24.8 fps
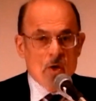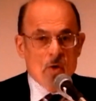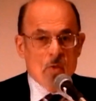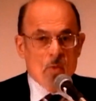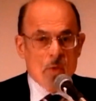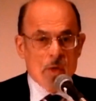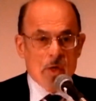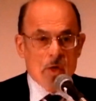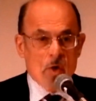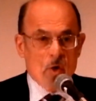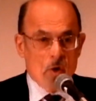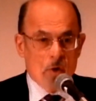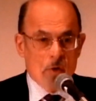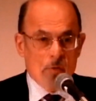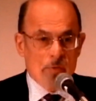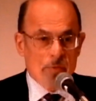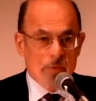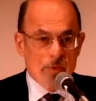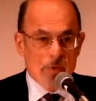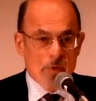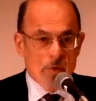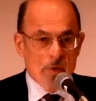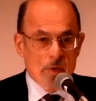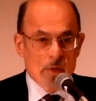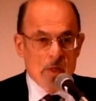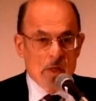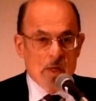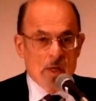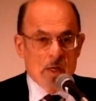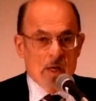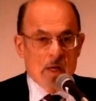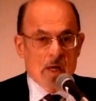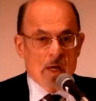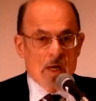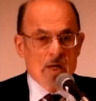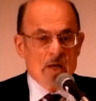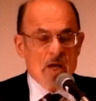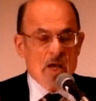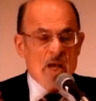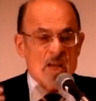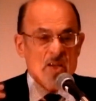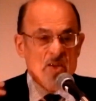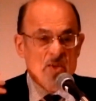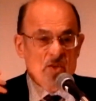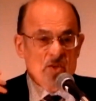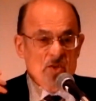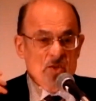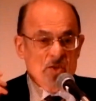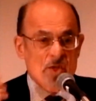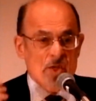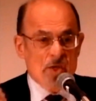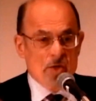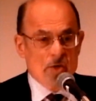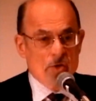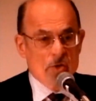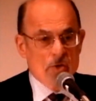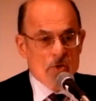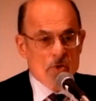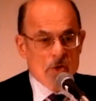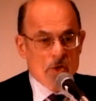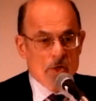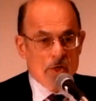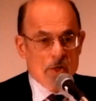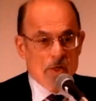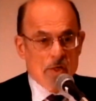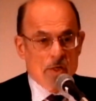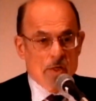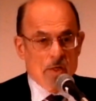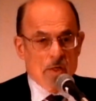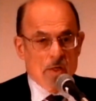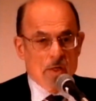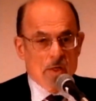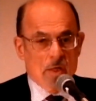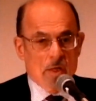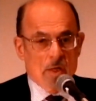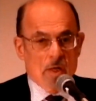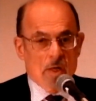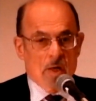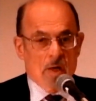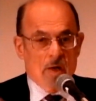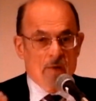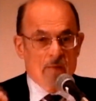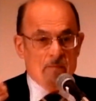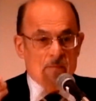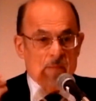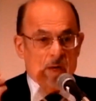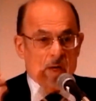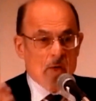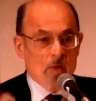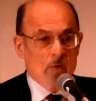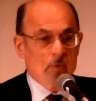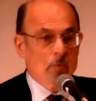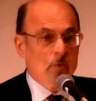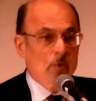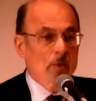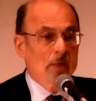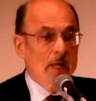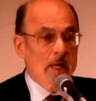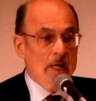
We offer a synergy of powerful